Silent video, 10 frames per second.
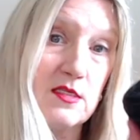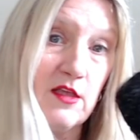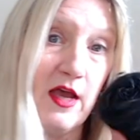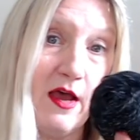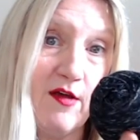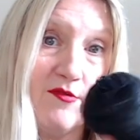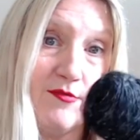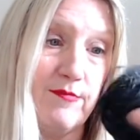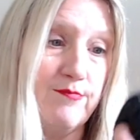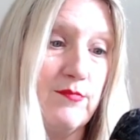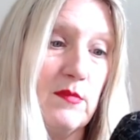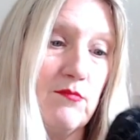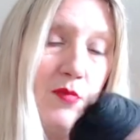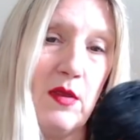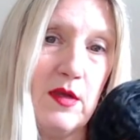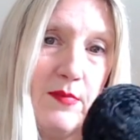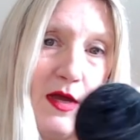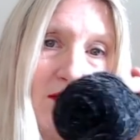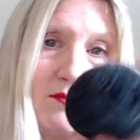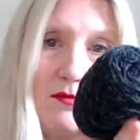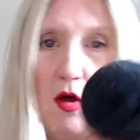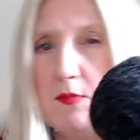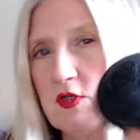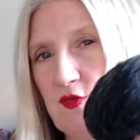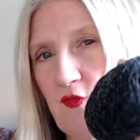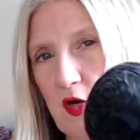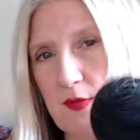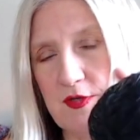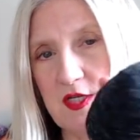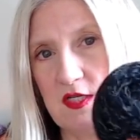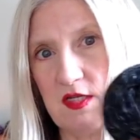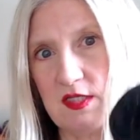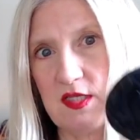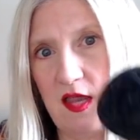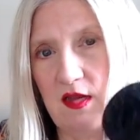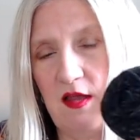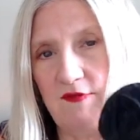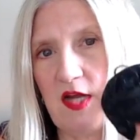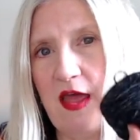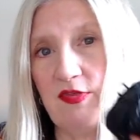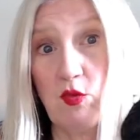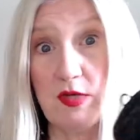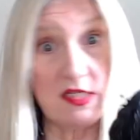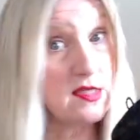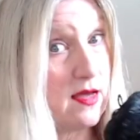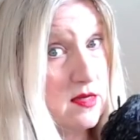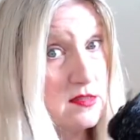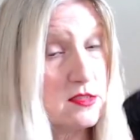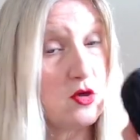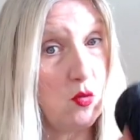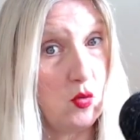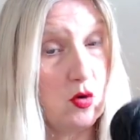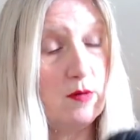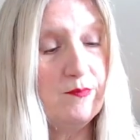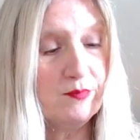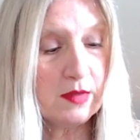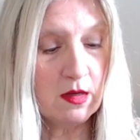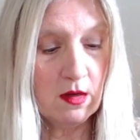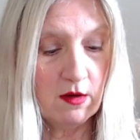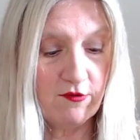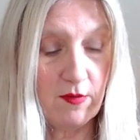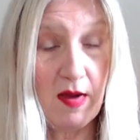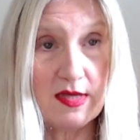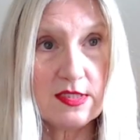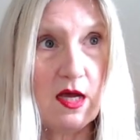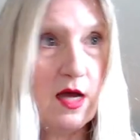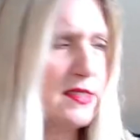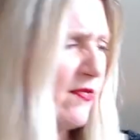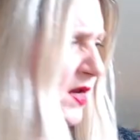have probably about almost forty percent of the skein left. I had three skeins total for my size. I think I